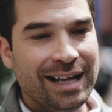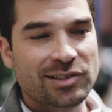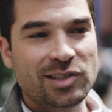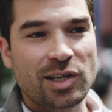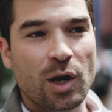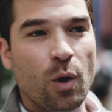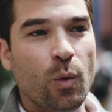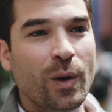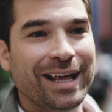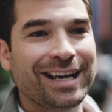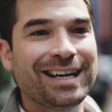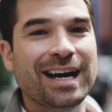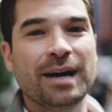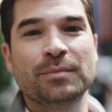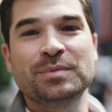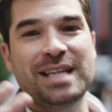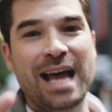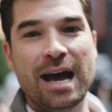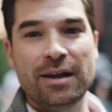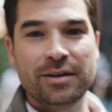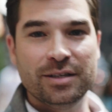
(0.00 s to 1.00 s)
And so when it
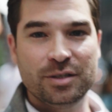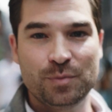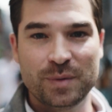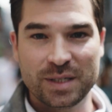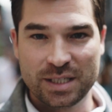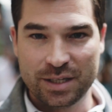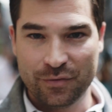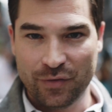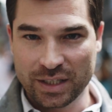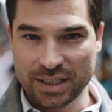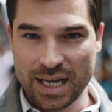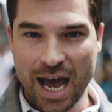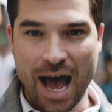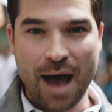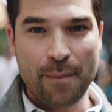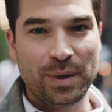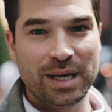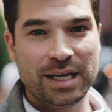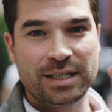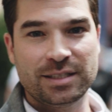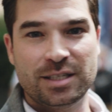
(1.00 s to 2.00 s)
comes down to specific
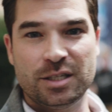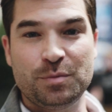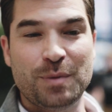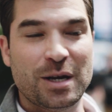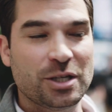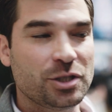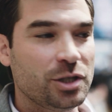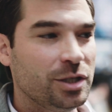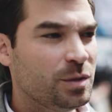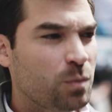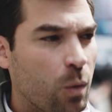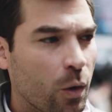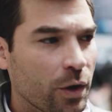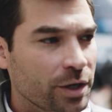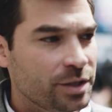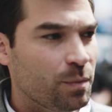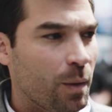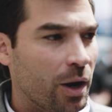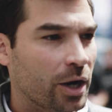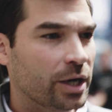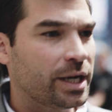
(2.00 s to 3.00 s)
topics, especially
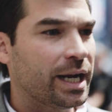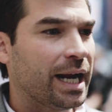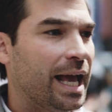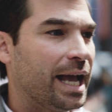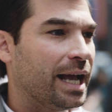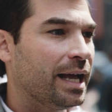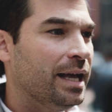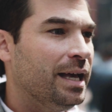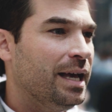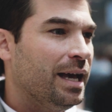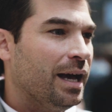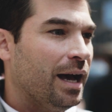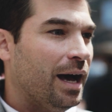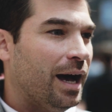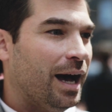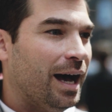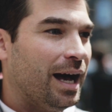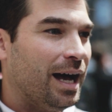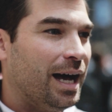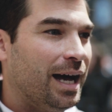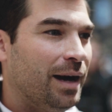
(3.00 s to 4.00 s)
sports marketing,
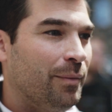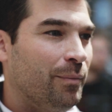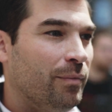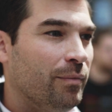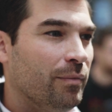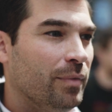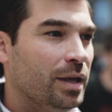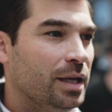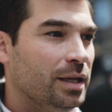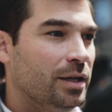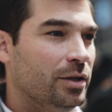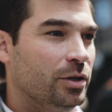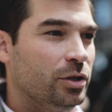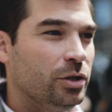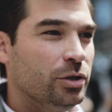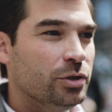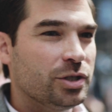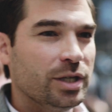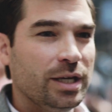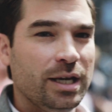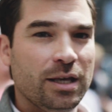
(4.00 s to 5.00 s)
um, you
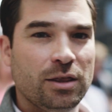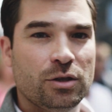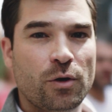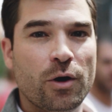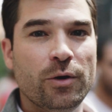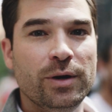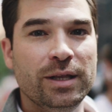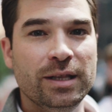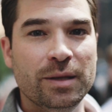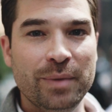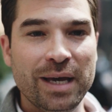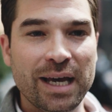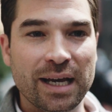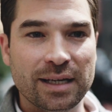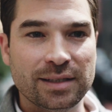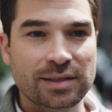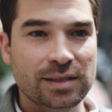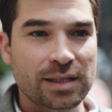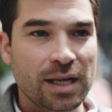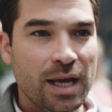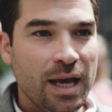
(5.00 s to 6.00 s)
usually get thrown in the
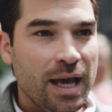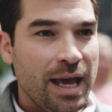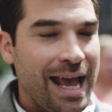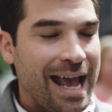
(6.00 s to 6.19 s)
mix.